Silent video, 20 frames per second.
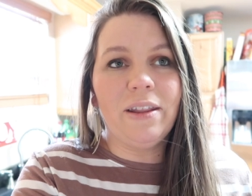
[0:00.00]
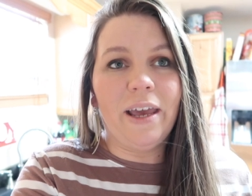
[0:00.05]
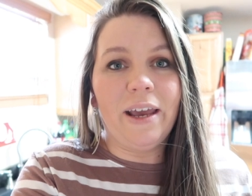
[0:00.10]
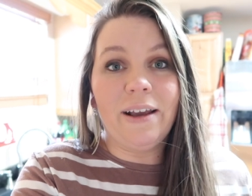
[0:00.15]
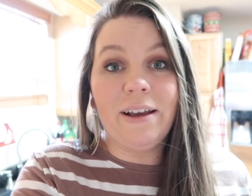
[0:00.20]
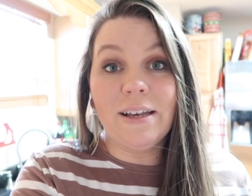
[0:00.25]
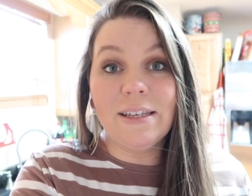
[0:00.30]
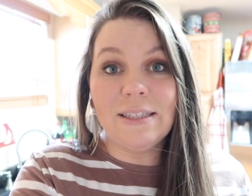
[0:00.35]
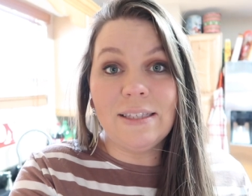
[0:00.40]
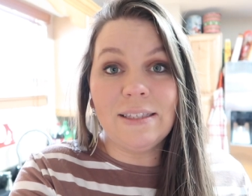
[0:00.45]
of
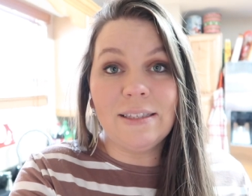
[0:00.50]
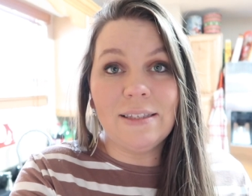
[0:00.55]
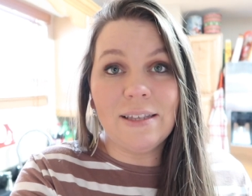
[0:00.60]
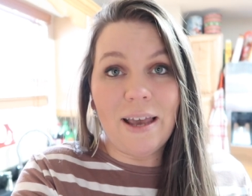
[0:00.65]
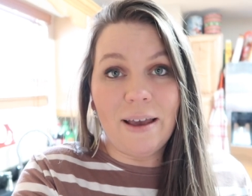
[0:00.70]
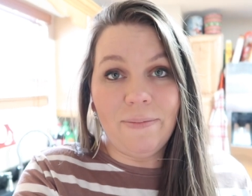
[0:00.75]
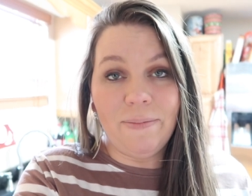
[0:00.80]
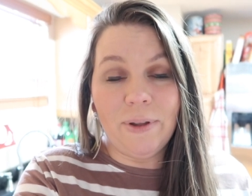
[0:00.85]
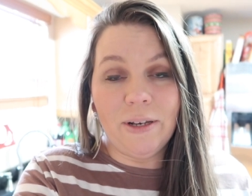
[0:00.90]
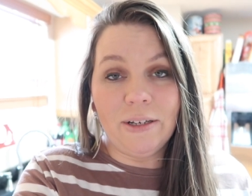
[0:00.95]
that because
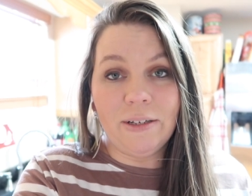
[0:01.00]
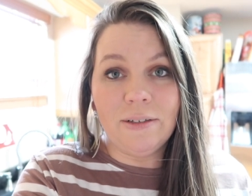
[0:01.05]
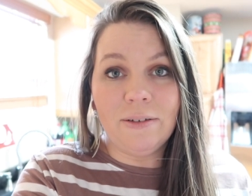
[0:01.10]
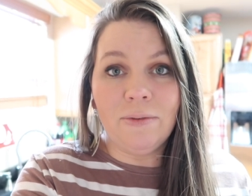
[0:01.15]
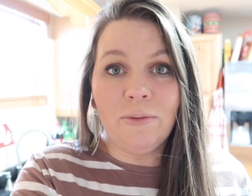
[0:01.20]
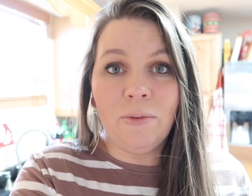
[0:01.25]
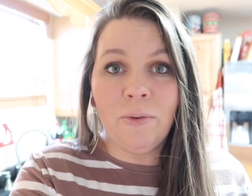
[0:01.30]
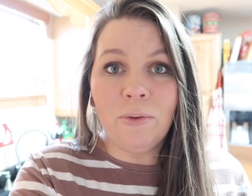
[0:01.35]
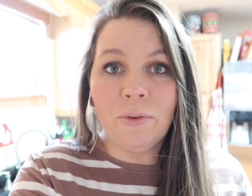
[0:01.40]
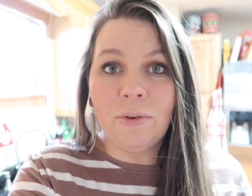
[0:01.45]
I've been
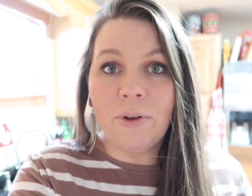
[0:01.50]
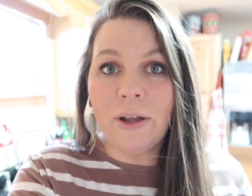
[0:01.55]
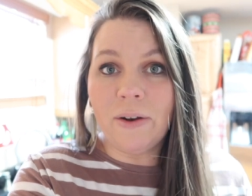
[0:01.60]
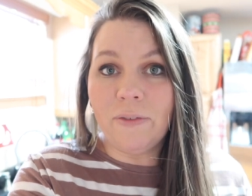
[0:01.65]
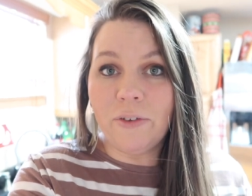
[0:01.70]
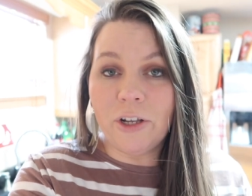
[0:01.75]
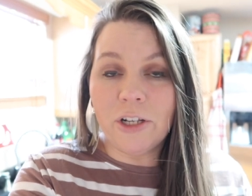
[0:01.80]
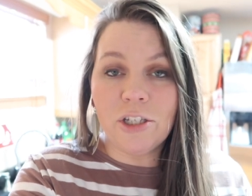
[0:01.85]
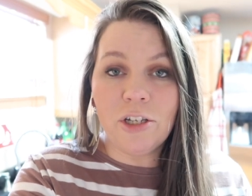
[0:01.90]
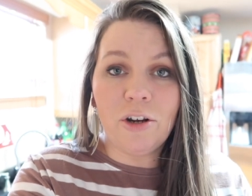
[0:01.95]
kind
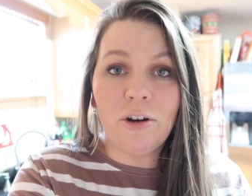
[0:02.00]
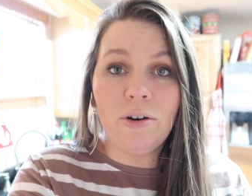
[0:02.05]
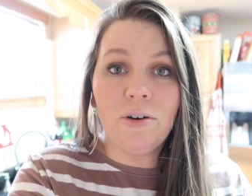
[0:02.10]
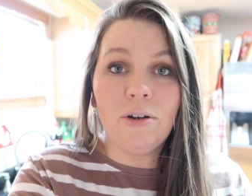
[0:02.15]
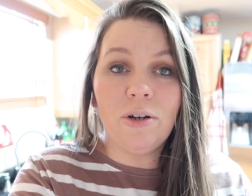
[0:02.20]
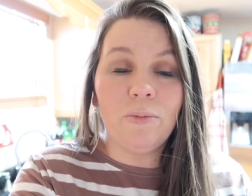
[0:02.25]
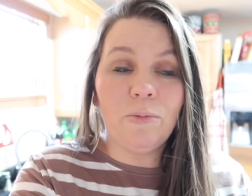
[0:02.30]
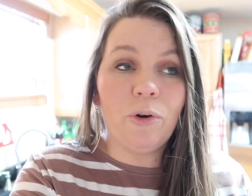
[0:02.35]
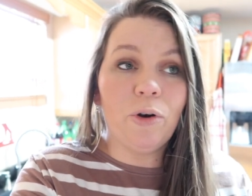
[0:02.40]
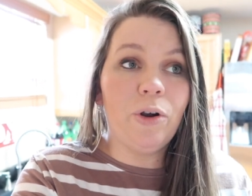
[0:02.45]
of
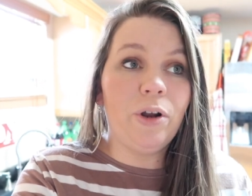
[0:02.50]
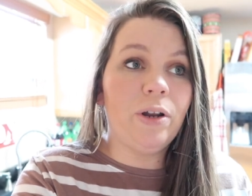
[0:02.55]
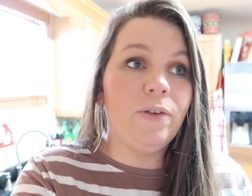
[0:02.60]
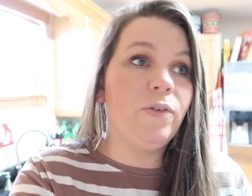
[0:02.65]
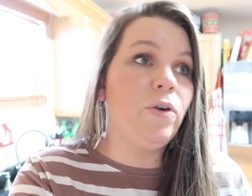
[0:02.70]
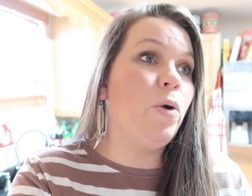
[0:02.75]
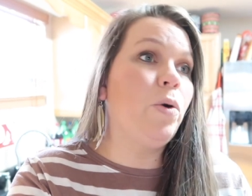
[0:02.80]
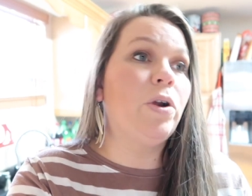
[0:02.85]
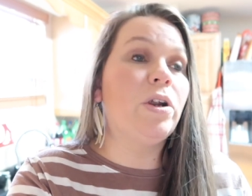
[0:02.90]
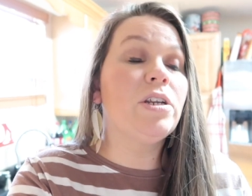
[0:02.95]
concerned and worried,
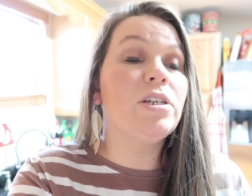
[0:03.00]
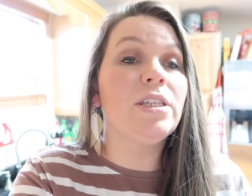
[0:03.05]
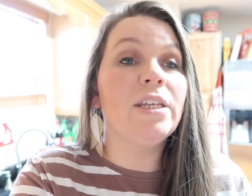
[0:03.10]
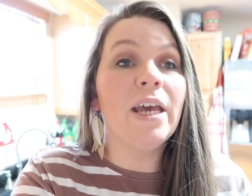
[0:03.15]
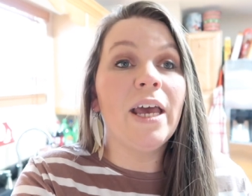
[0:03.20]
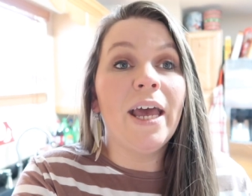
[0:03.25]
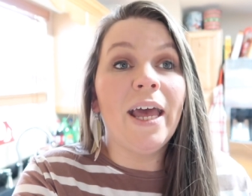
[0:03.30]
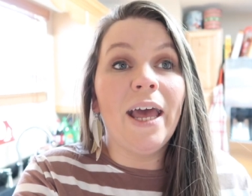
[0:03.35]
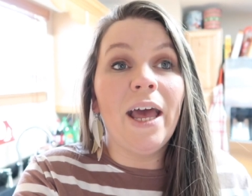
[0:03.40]
of course.